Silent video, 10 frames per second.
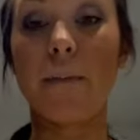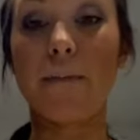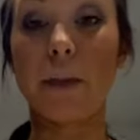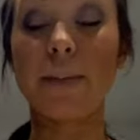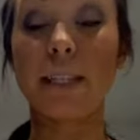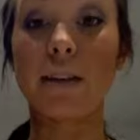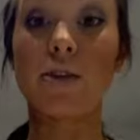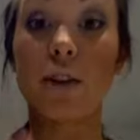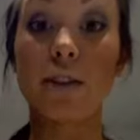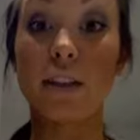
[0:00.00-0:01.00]
lipstick
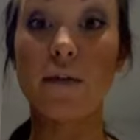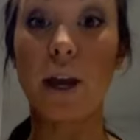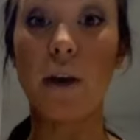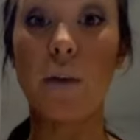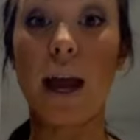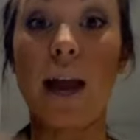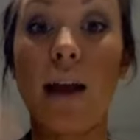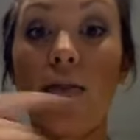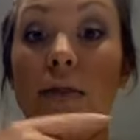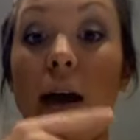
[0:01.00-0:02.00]
starts to fade away,
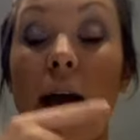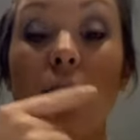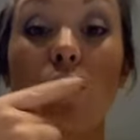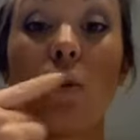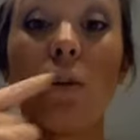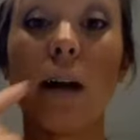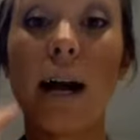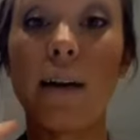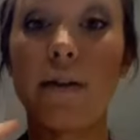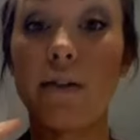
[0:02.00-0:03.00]
the actual
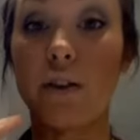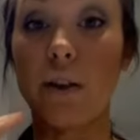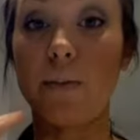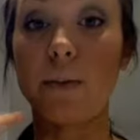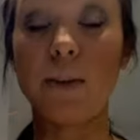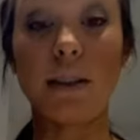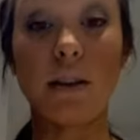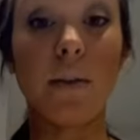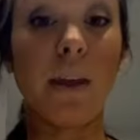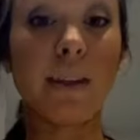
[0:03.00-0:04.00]
line of your lips will still
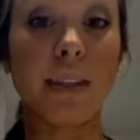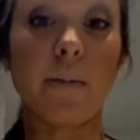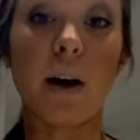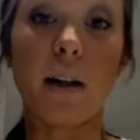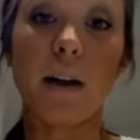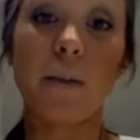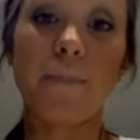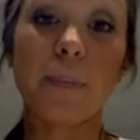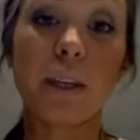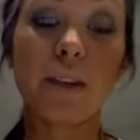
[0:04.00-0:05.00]
be the same color.
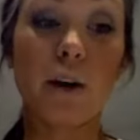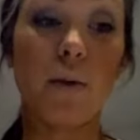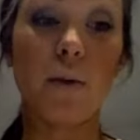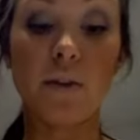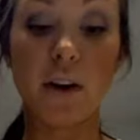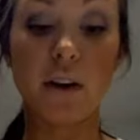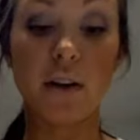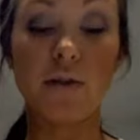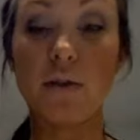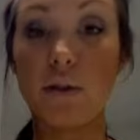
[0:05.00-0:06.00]
So if you're going
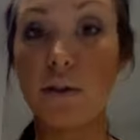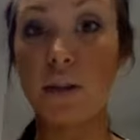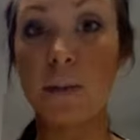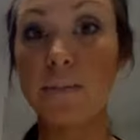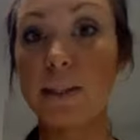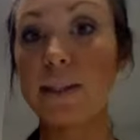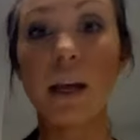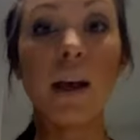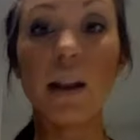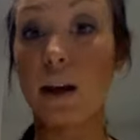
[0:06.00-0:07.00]
to do your lips
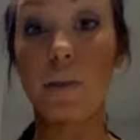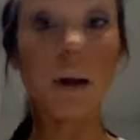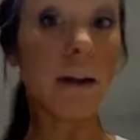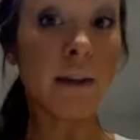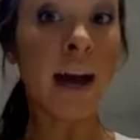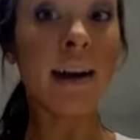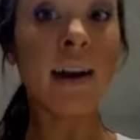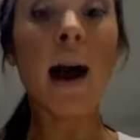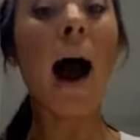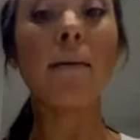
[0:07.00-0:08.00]
like a bright red,
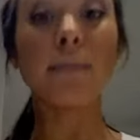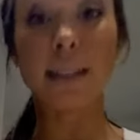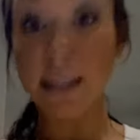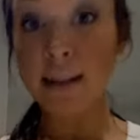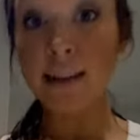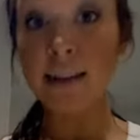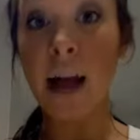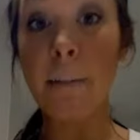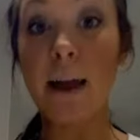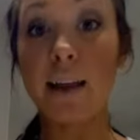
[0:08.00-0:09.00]
I would still
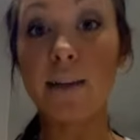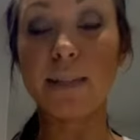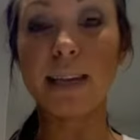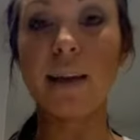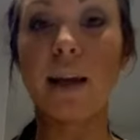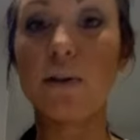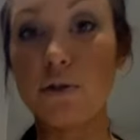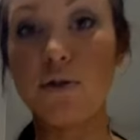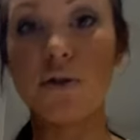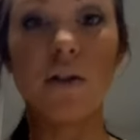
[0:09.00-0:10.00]
line my lips in like a
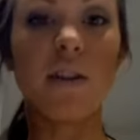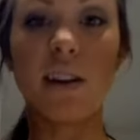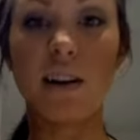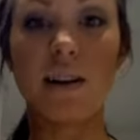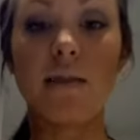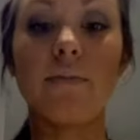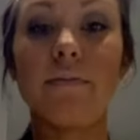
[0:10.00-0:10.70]
neutral or like a